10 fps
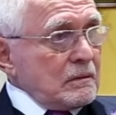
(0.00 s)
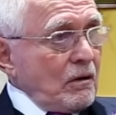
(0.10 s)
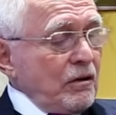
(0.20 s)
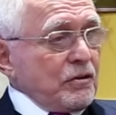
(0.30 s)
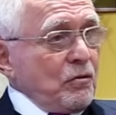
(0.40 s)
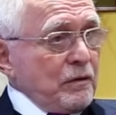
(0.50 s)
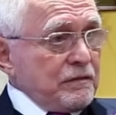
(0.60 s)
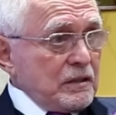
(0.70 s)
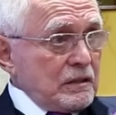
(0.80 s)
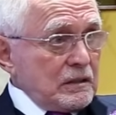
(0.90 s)
although
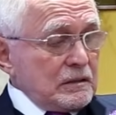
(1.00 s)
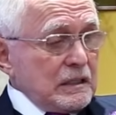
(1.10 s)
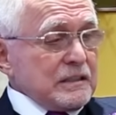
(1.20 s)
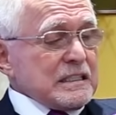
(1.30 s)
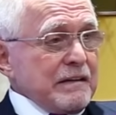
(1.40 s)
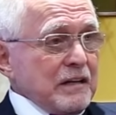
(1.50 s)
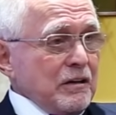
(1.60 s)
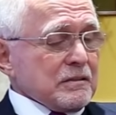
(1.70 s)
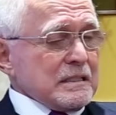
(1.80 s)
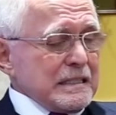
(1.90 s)
we've uh, done
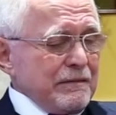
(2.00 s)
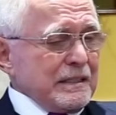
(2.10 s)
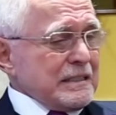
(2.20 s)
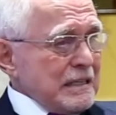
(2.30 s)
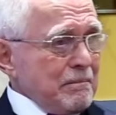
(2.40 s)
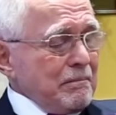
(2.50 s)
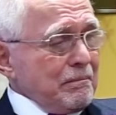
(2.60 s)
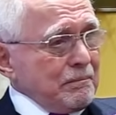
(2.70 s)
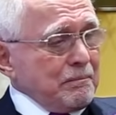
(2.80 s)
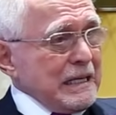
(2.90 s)
770 some
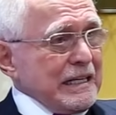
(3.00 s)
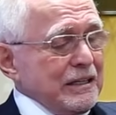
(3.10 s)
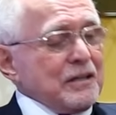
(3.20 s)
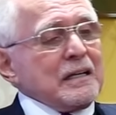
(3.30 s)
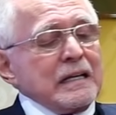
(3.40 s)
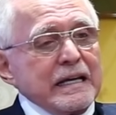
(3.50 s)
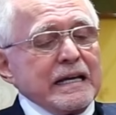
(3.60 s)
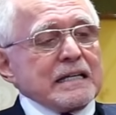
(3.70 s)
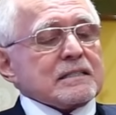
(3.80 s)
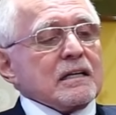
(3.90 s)
billion,
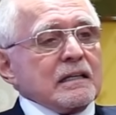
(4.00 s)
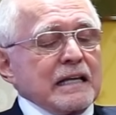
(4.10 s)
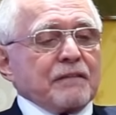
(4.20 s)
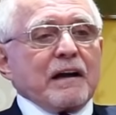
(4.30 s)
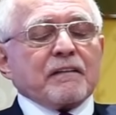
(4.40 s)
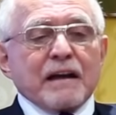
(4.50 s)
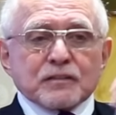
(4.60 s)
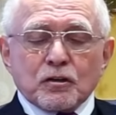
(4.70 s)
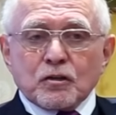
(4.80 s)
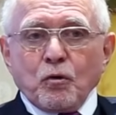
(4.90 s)
is that if I ever have
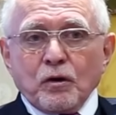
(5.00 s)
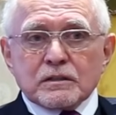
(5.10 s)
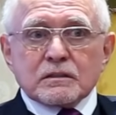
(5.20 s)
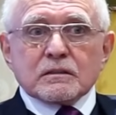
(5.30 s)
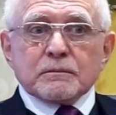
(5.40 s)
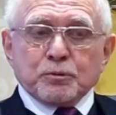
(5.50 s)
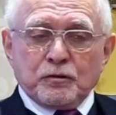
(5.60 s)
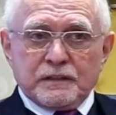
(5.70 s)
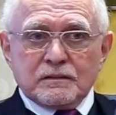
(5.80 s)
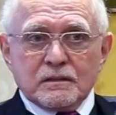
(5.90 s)
to go to court to
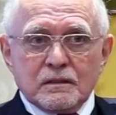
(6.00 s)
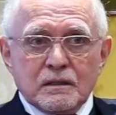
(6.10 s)
prove it,